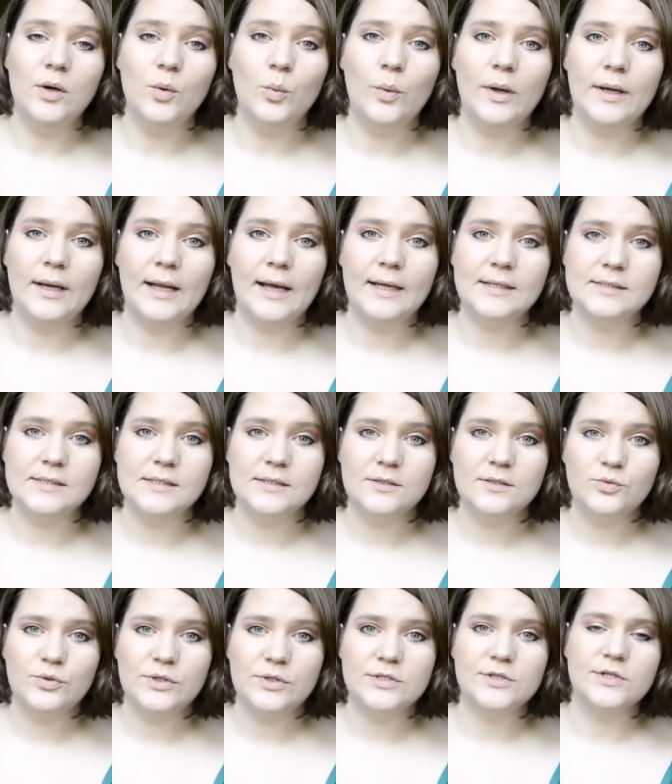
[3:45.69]
when I did the
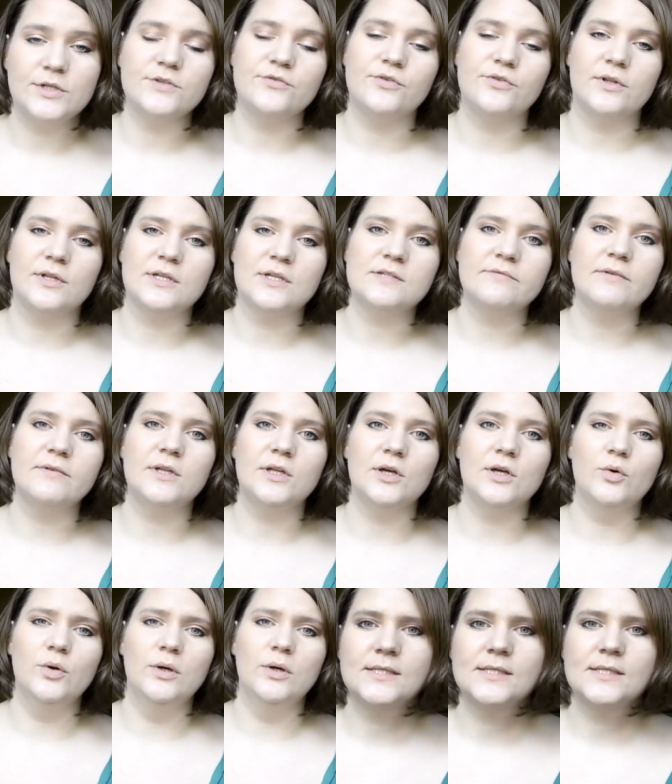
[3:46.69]
research for this video.